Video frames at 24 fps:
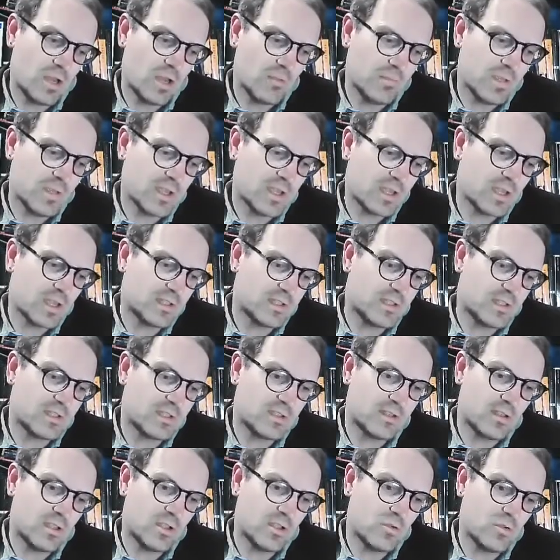
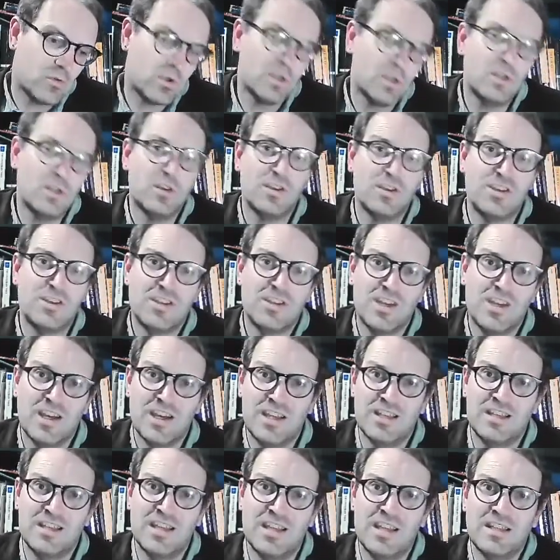because you couldn't
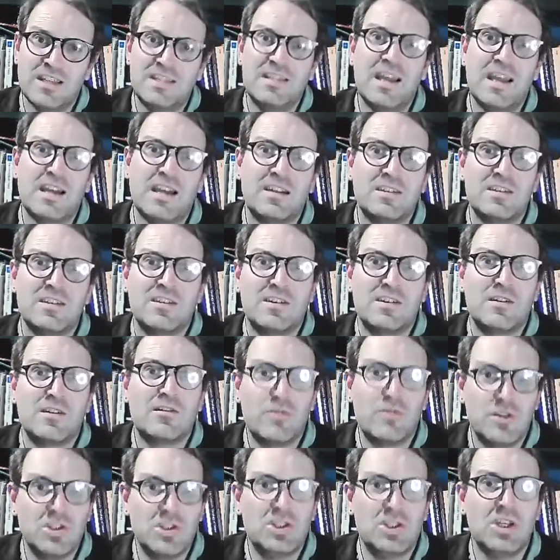dissect
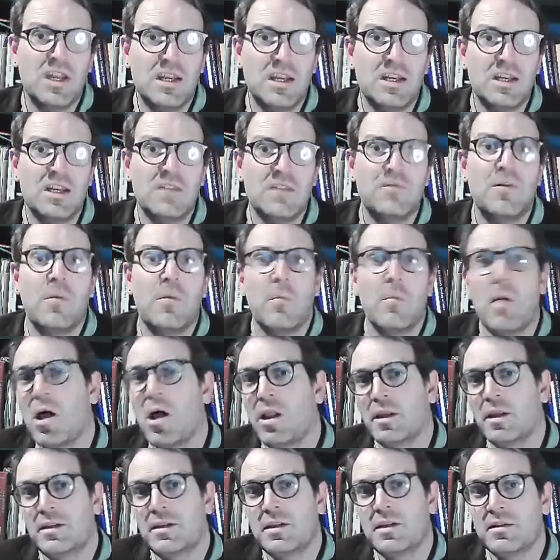Christianity from
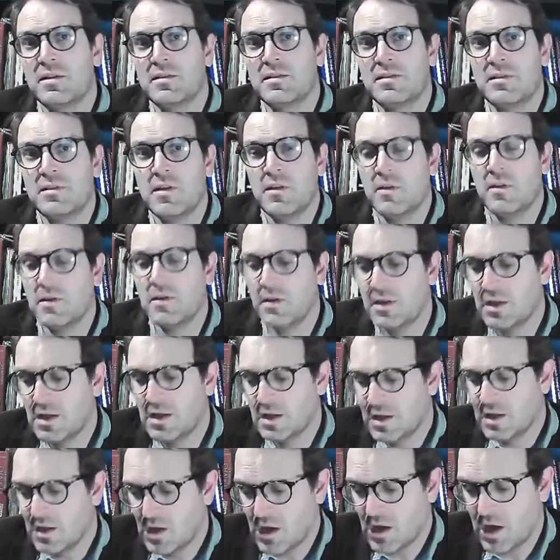politics and
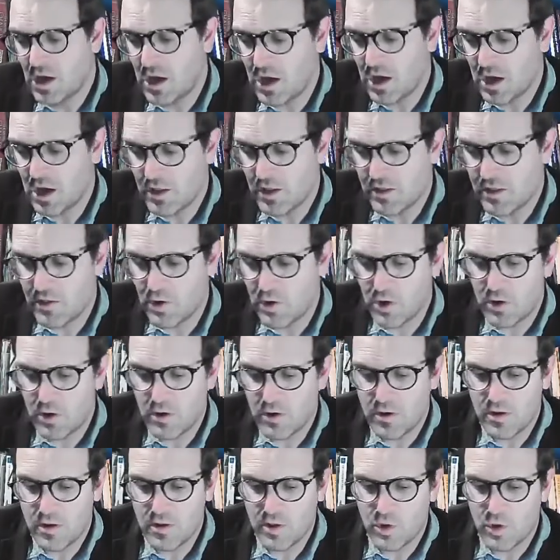
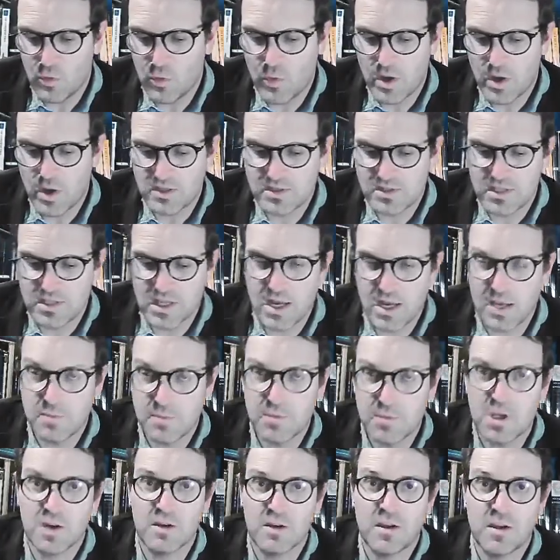the ways that I am
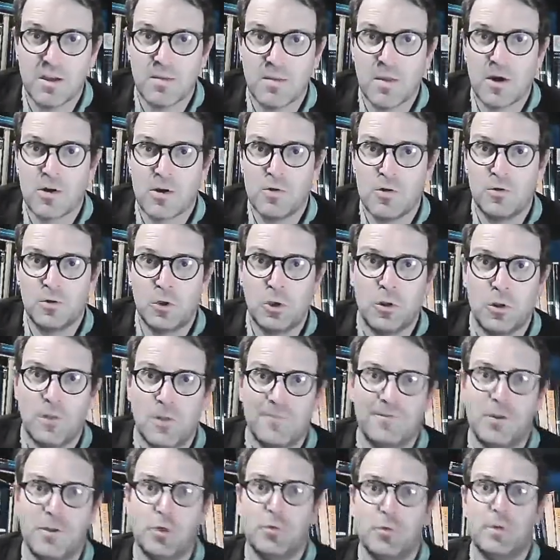talking about cultural
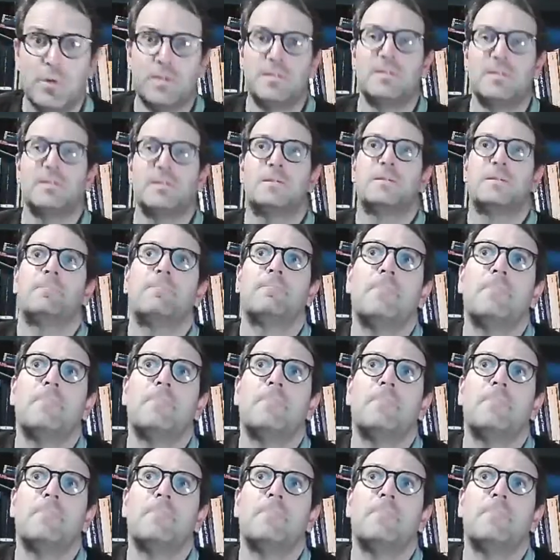influences.